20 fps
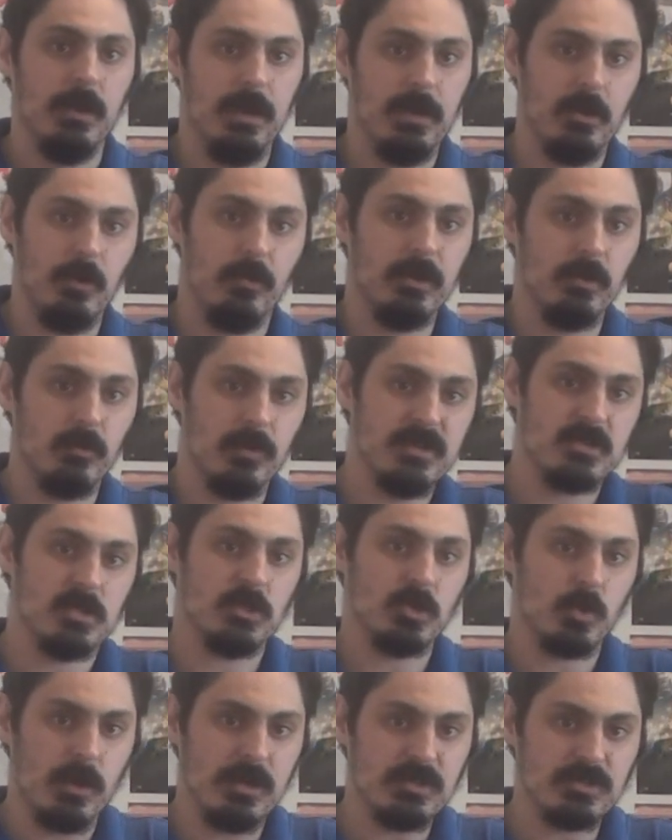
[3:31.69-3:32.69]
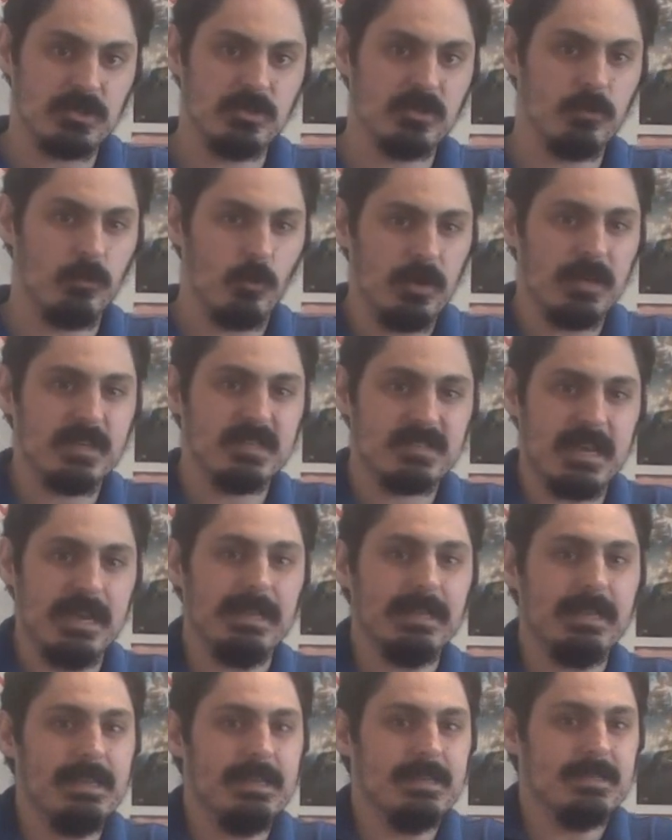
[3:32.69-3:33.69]
It only raises questions of what
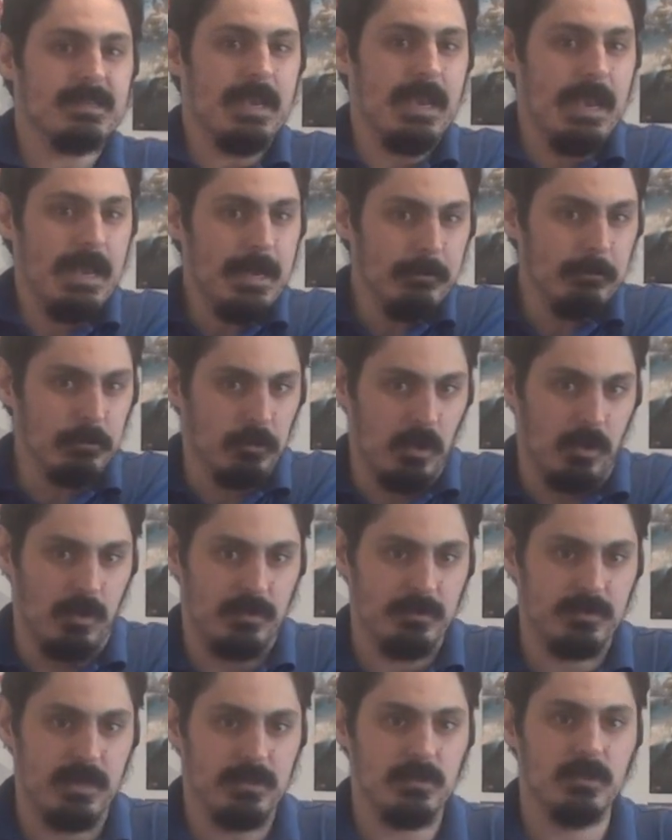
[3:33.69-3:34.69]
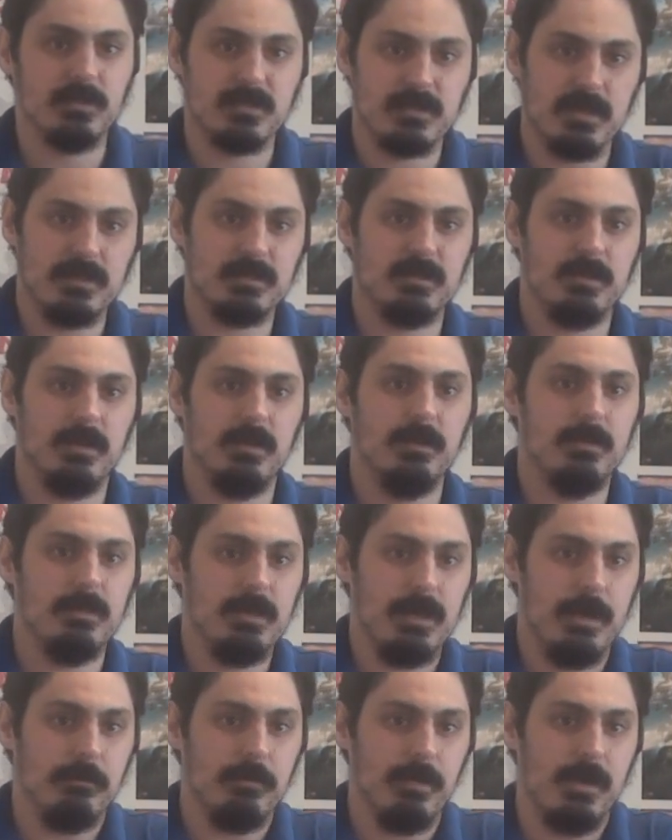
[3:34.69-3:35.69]
exactly is in Blonde that necessitated
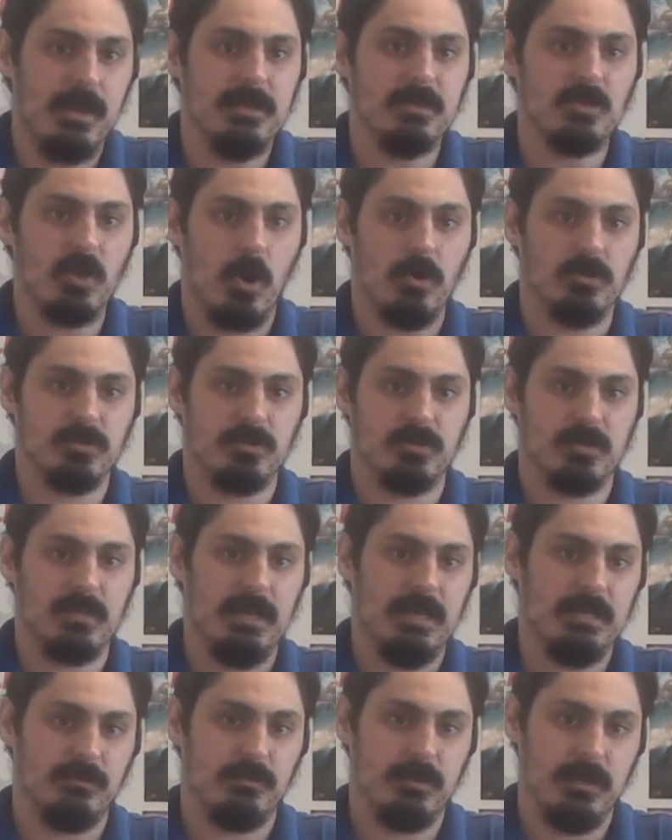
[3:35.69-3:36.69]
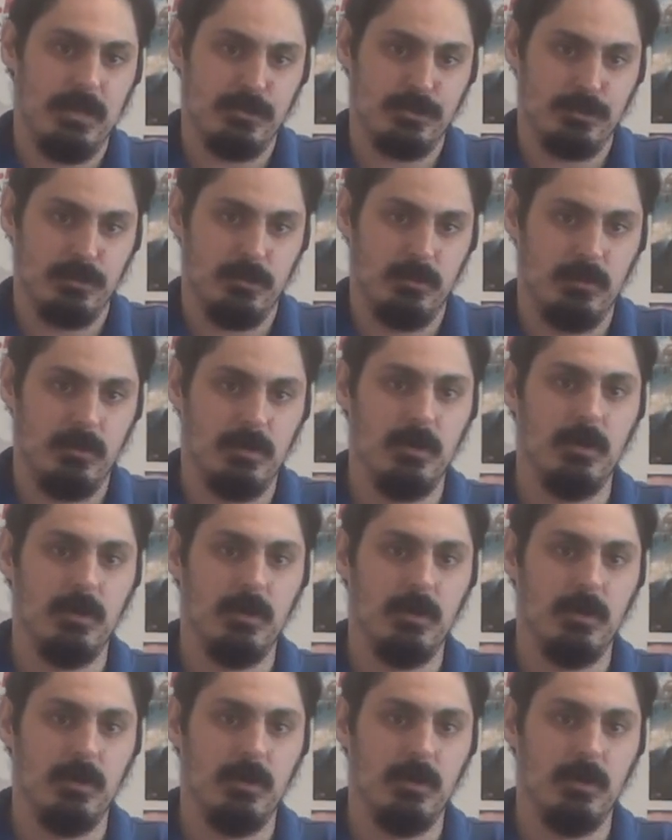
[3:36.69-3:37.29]
the MPAA's harshest classification.